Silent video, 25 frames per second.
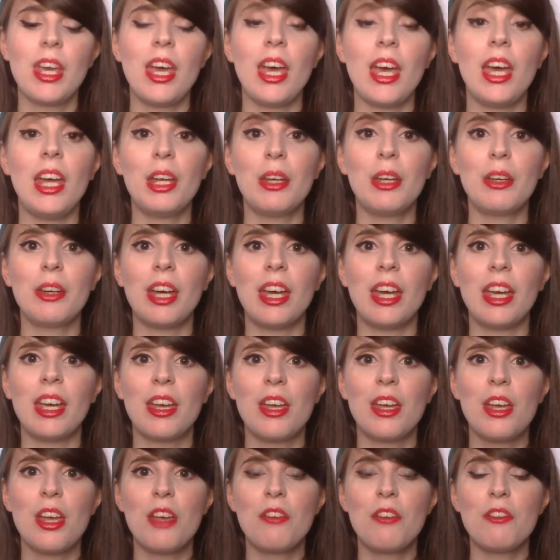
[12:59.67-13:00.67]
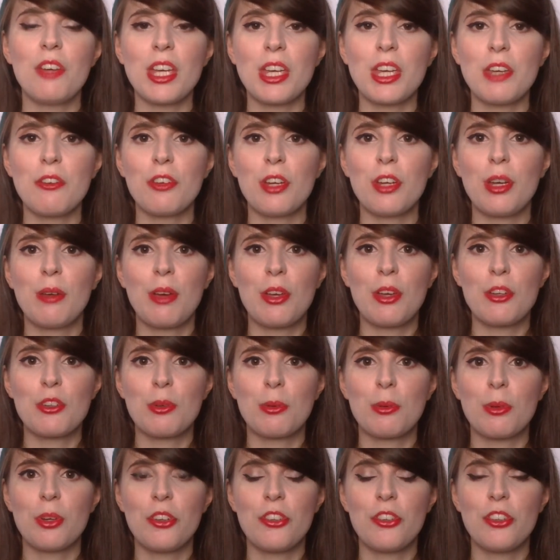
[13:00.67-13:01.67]
Anyway, thank you very much for
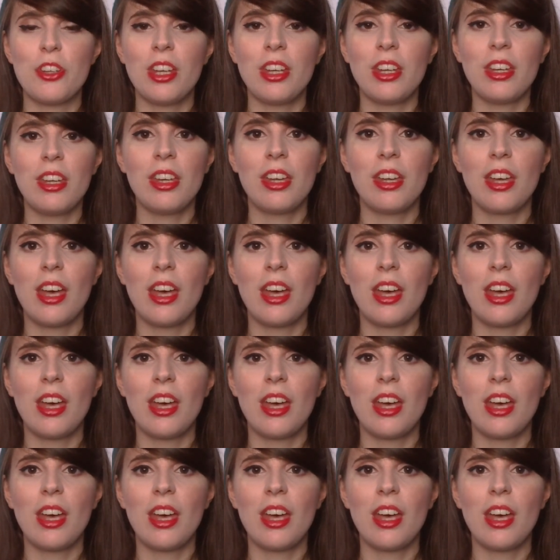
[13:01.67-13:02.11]
watching.